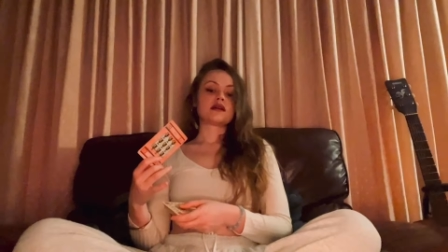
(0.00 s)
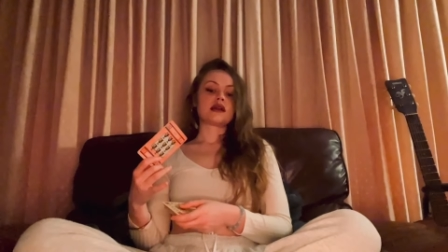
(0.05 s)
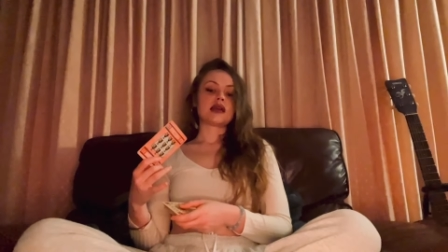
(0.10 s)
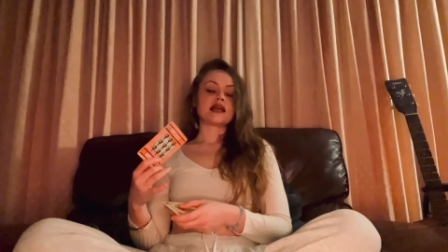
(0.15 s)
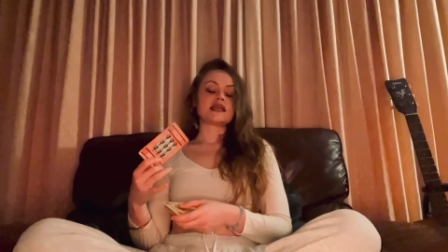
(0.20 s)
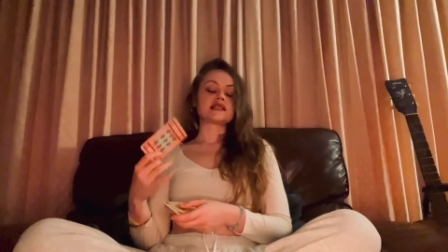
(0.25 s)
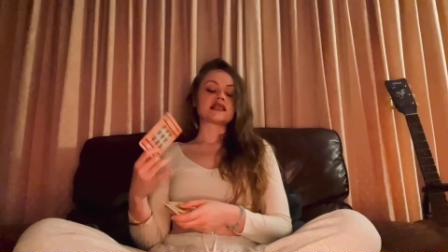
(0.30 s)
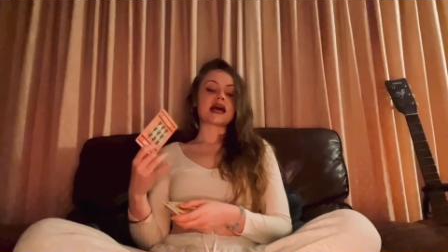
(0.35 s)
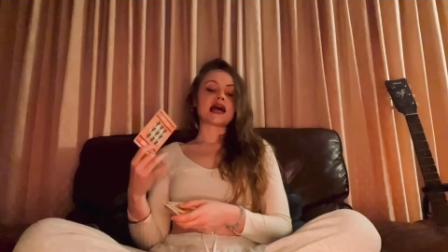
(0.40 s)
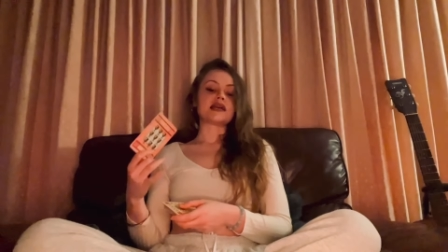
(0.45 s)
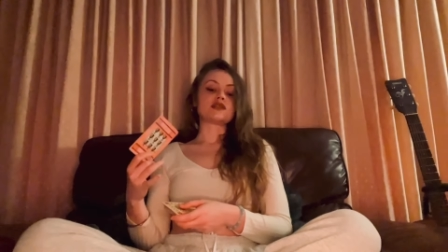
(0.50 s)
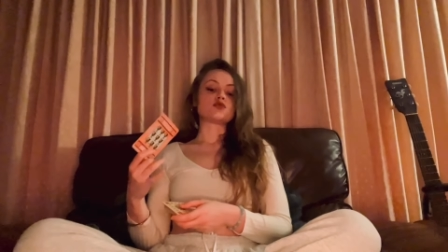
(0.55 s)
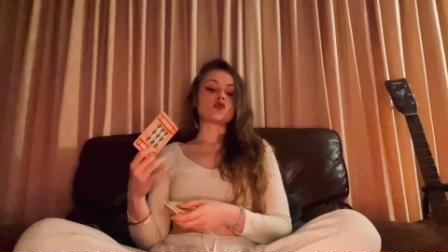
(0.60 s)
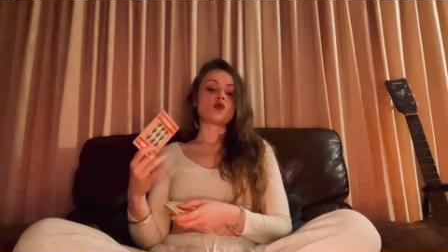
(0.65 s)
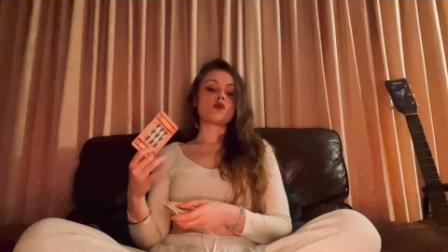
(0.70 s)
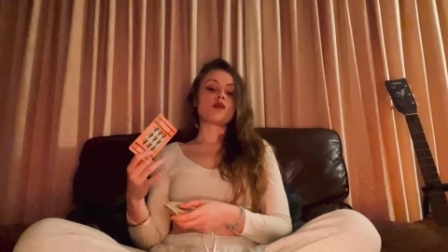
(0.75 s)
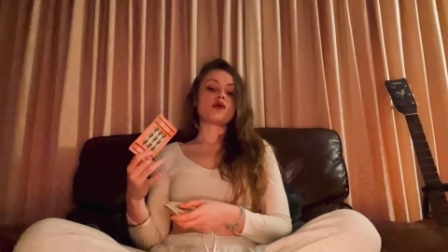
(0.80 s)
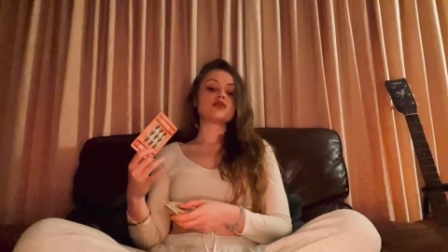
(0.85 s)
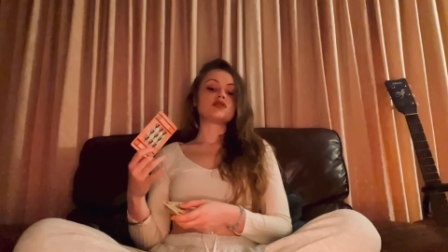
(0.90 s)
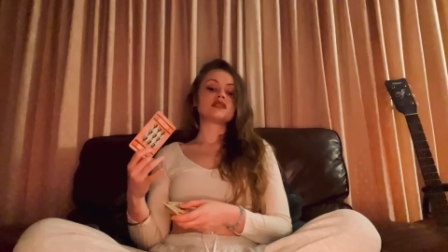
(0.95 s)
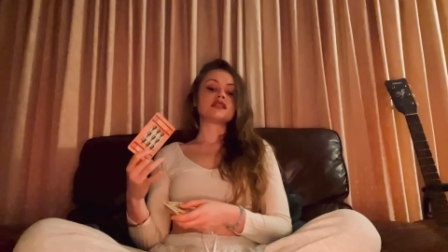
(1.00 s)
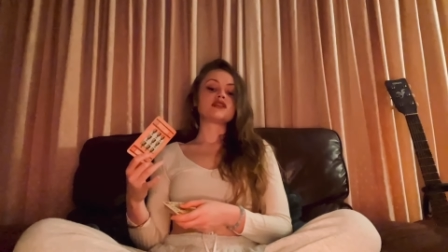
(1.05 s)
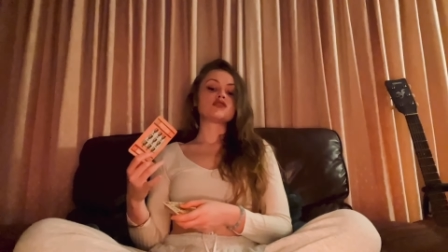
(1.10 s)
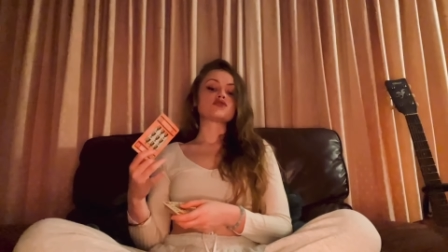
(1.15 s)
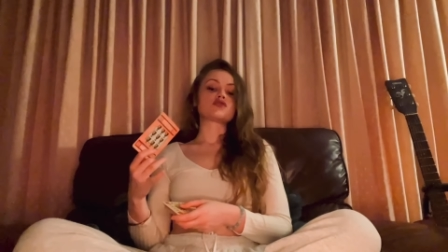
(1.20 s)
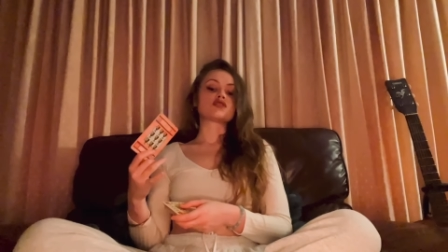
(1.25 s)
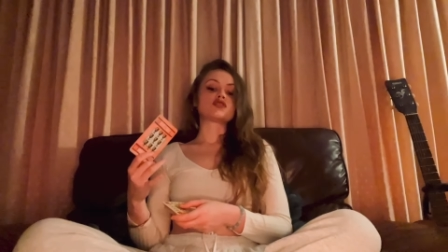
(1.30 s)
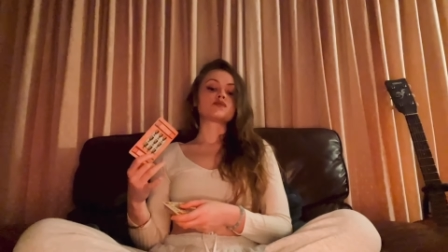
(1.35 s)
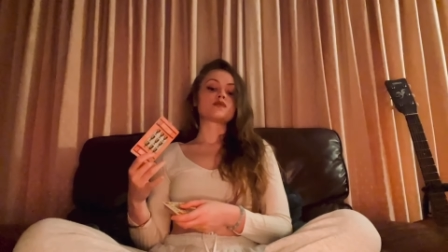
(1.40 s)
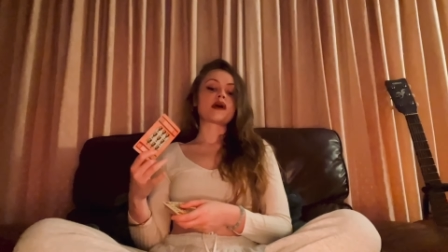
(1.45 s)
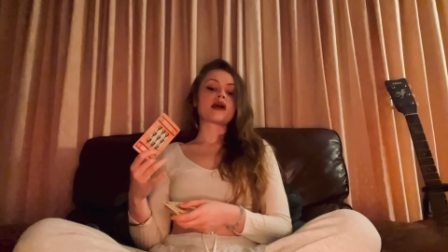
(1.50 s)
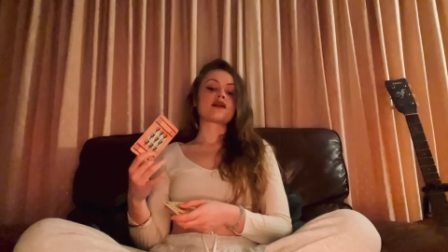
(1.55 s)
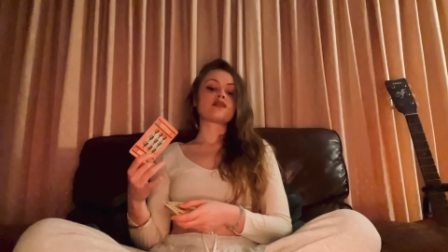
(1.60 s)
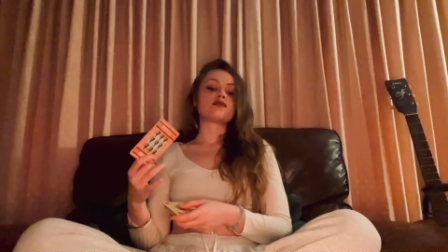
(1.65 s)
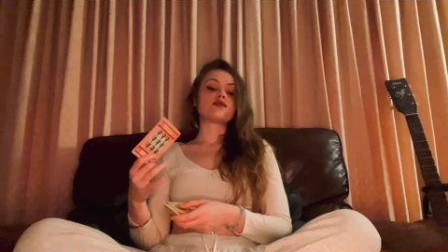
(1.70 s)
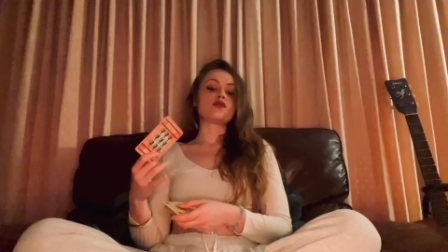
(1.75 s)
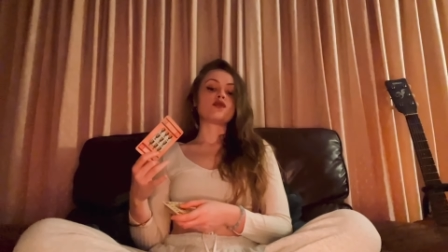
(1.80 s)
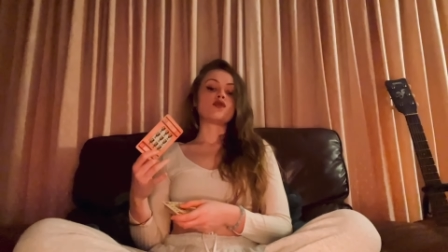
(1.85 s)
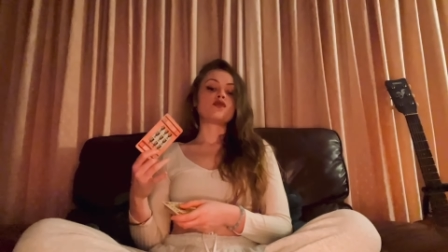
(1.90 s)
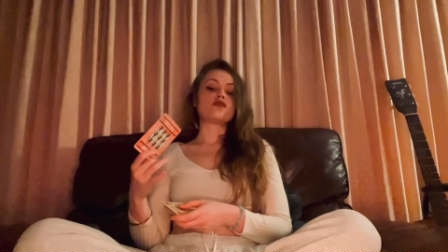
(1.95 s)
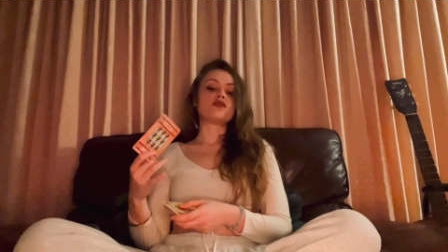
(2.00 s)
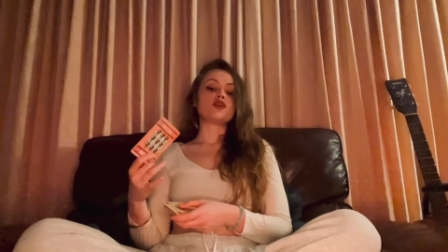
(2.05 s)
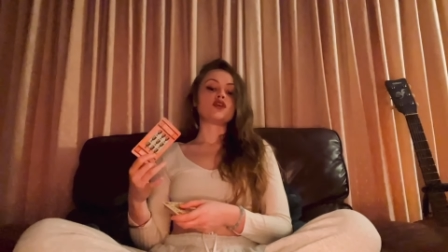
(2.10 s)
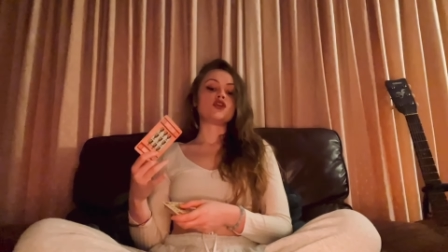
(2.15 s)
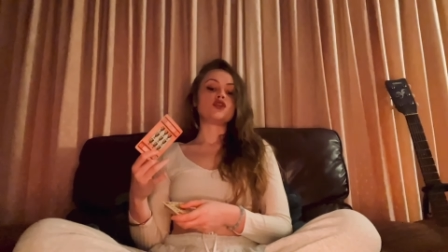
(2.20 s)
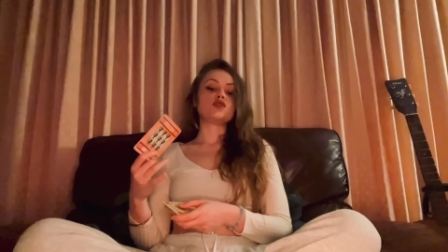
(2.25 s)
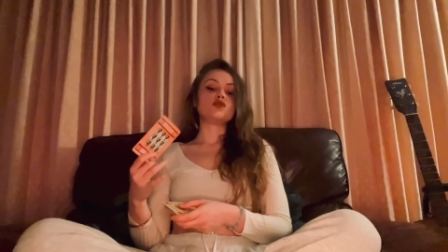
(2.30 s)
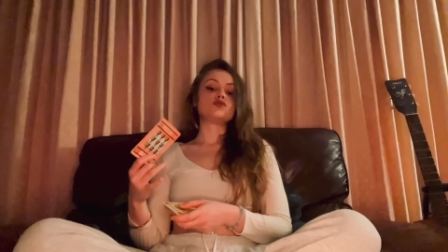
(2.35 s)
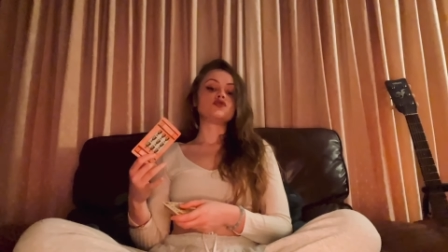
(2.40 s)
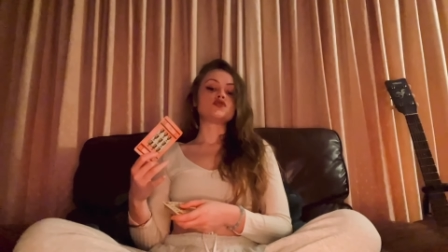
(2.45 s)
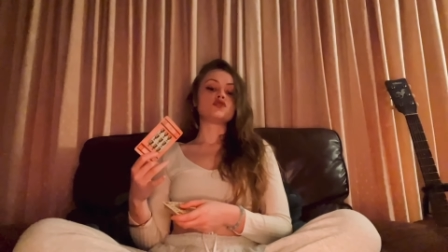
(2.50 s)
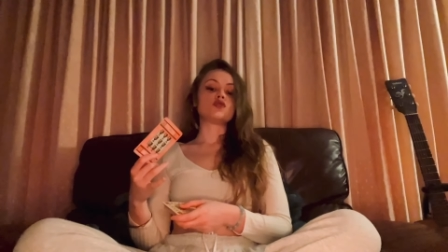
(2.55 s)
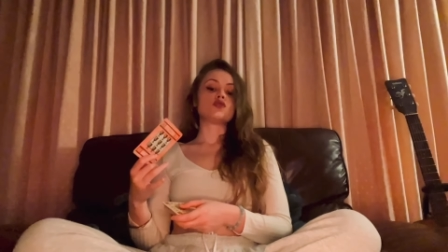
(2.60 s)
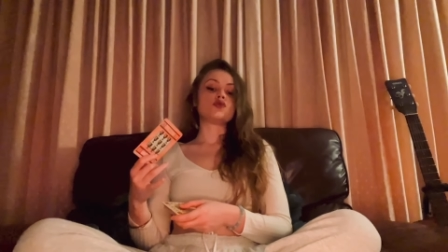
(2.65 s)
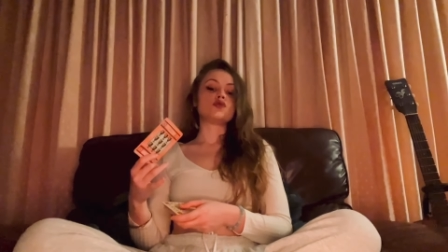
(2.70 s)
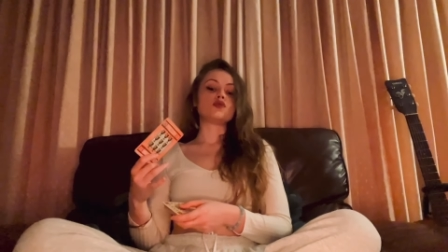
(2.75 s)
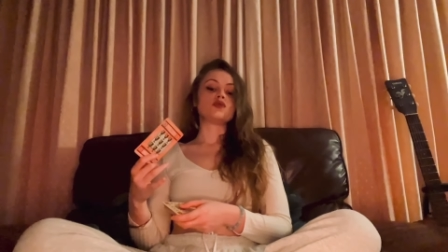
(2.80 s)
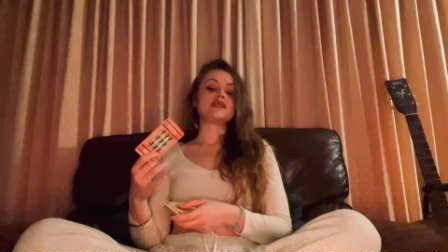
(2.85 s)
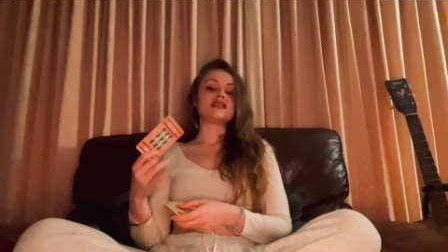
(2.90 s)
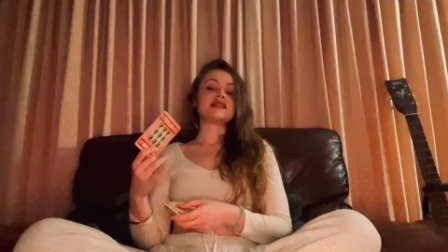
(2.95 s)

It's like it's almost disrespectful for you to